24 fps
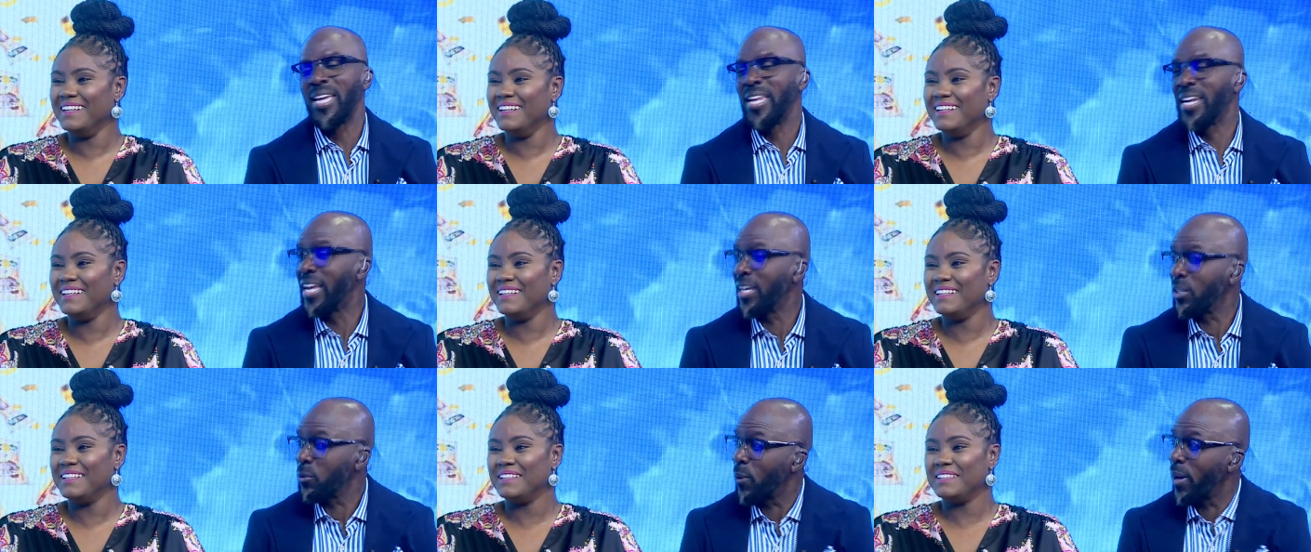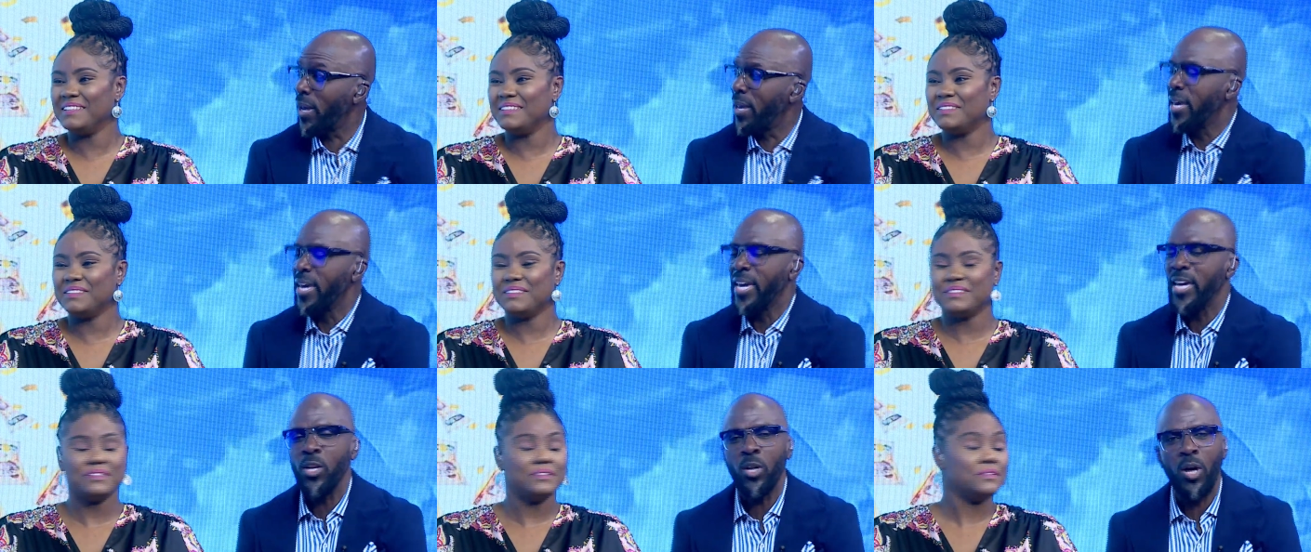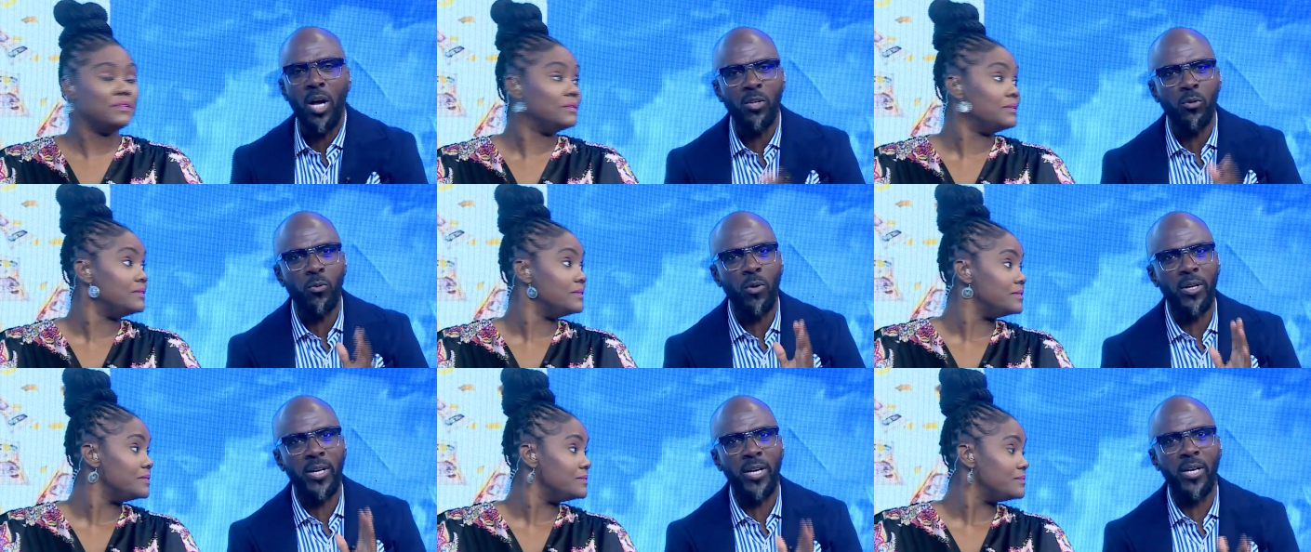Speaker 1: That's why, you know, I
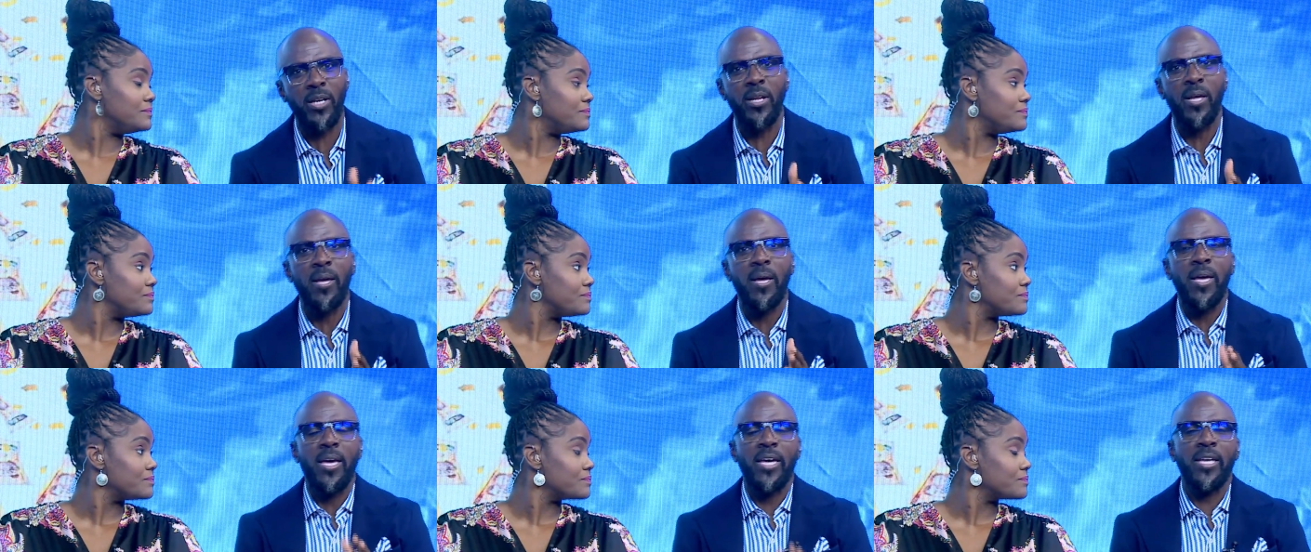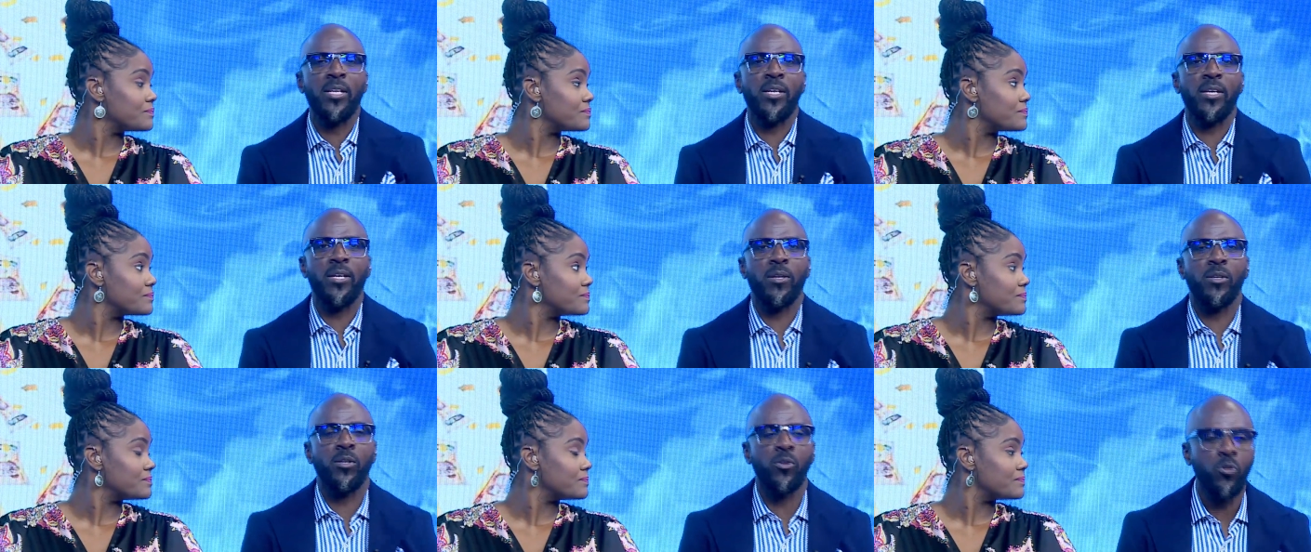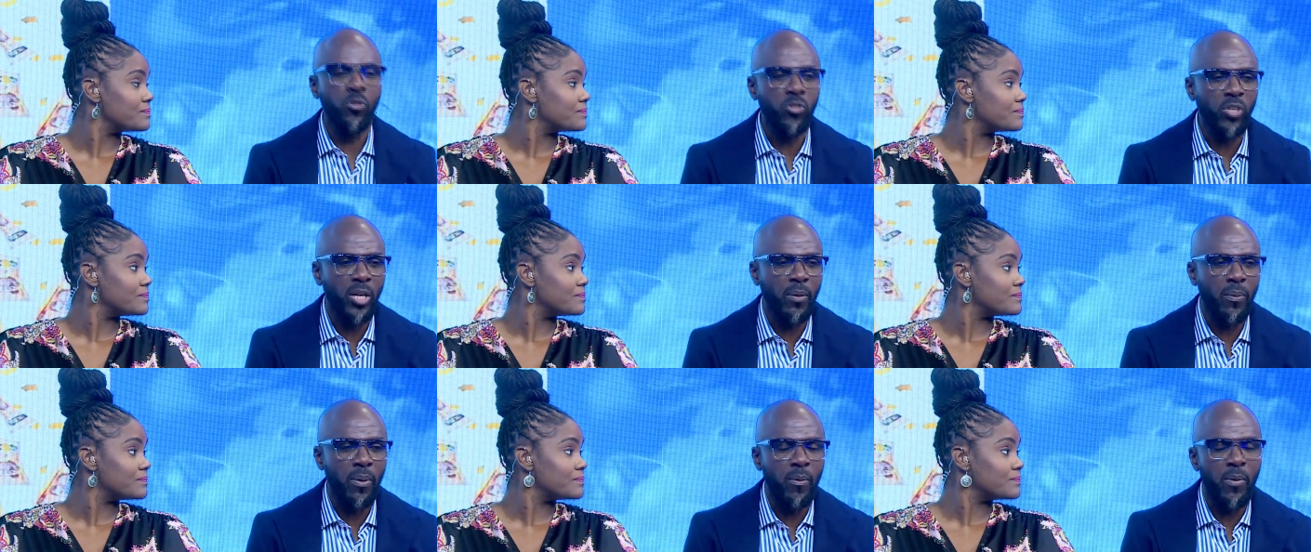was wondering, eh,
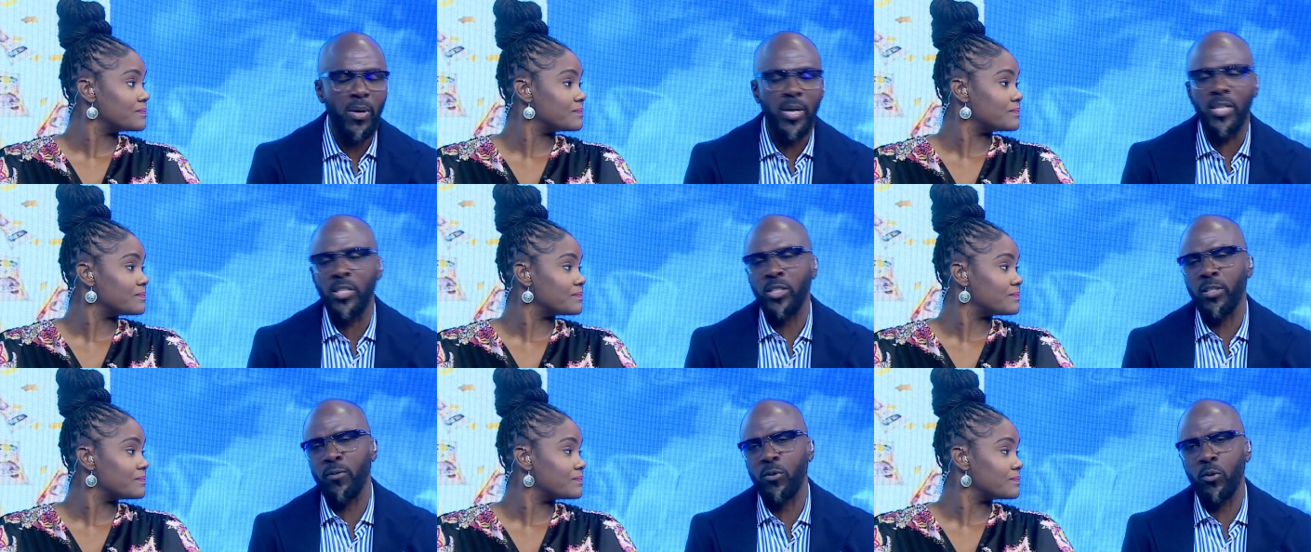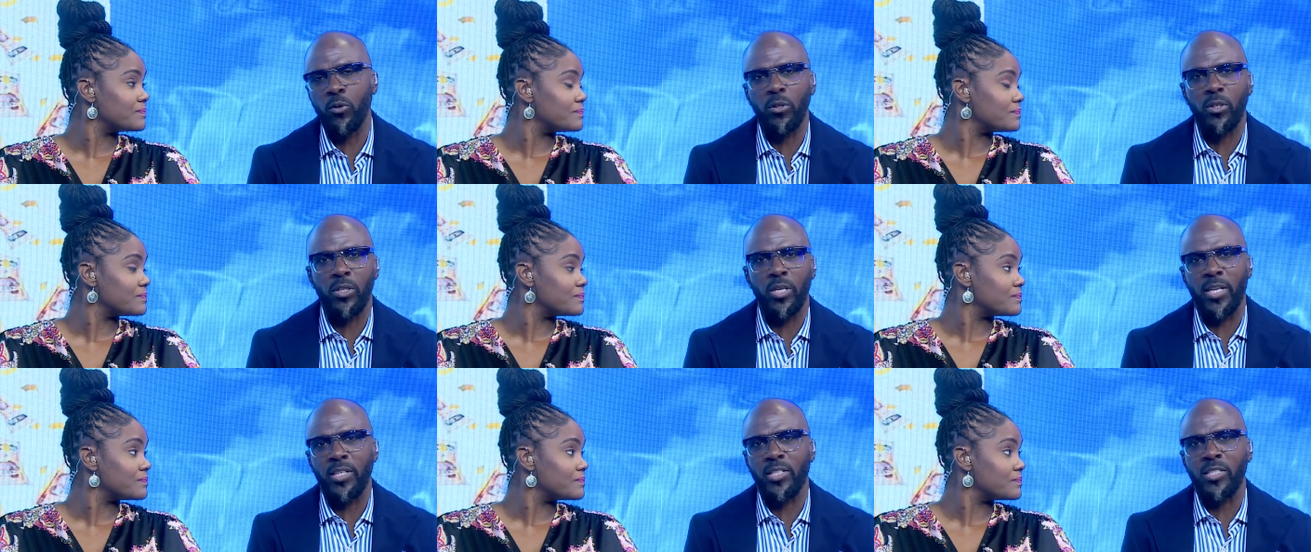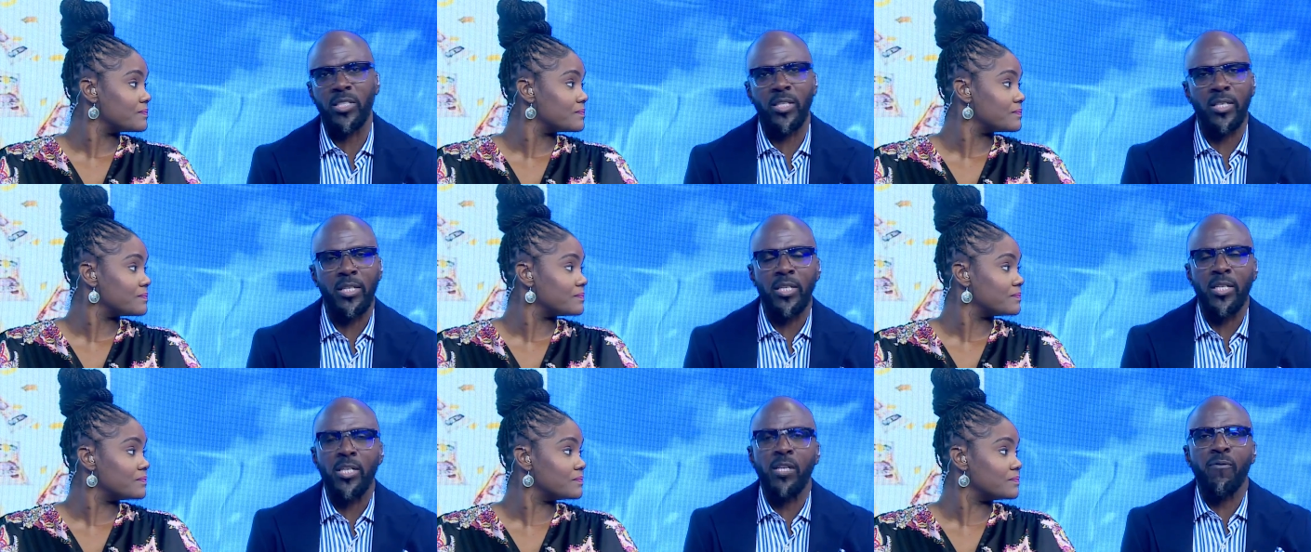usually when we interview guests,
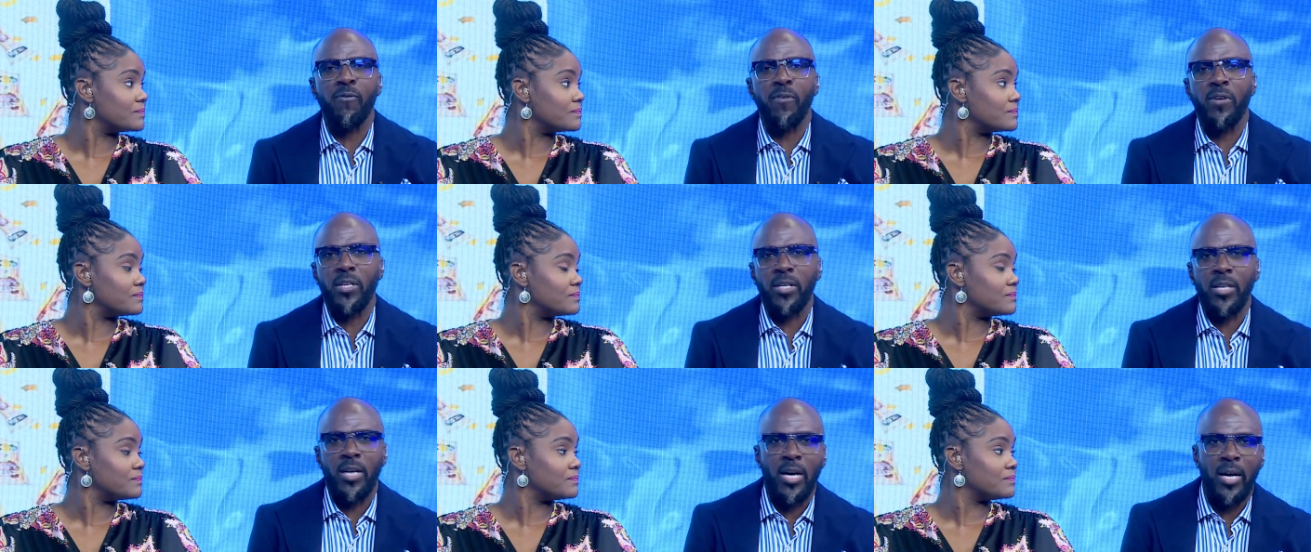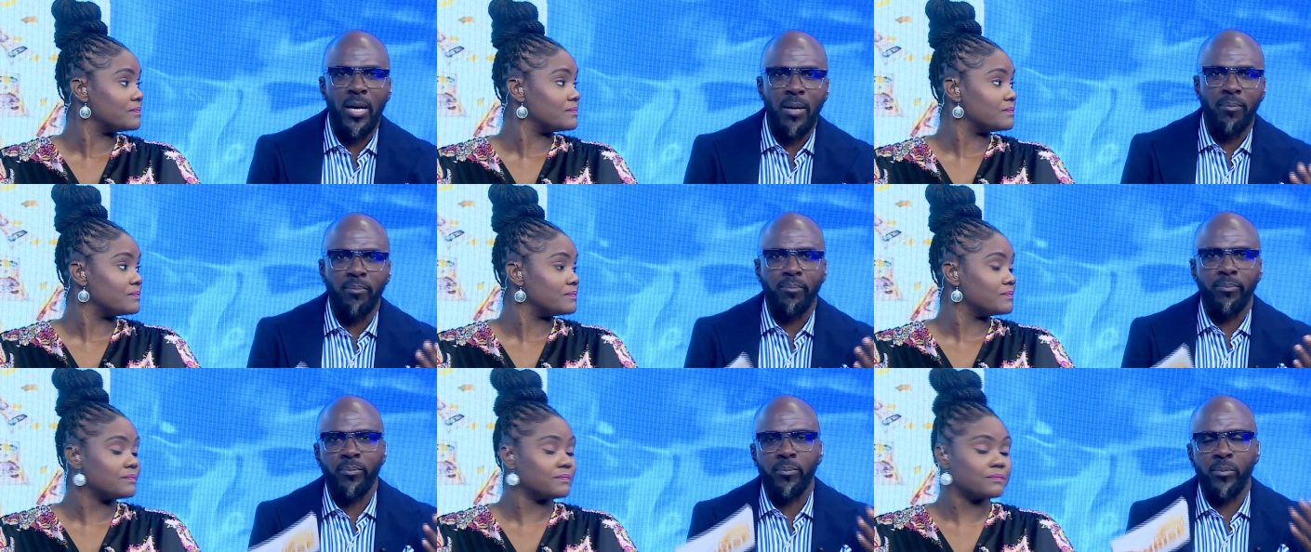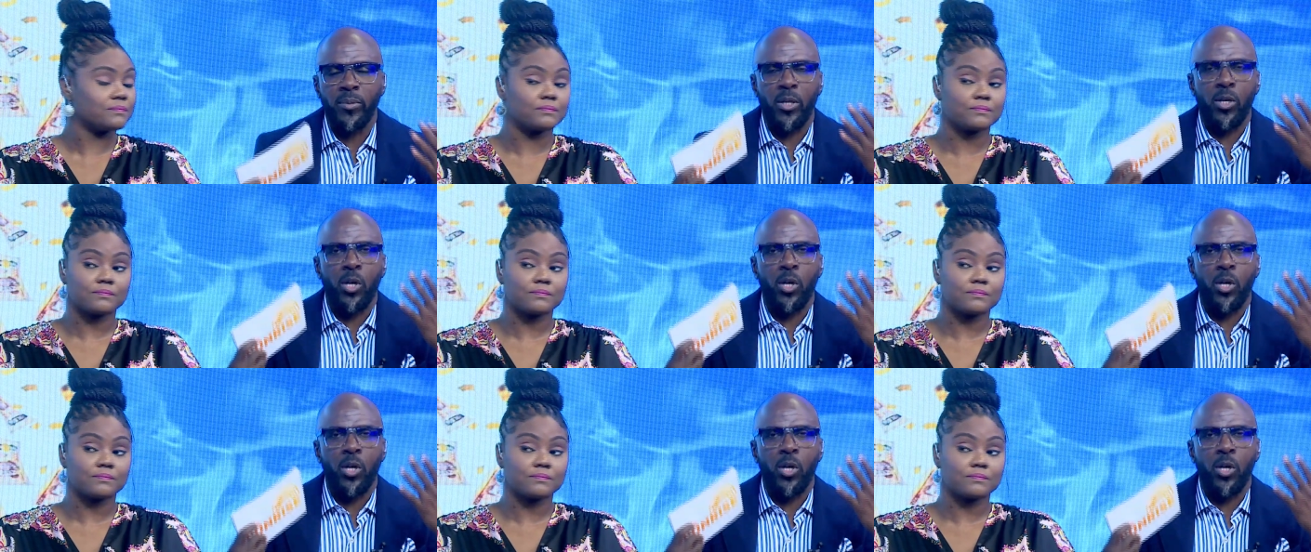they are different um,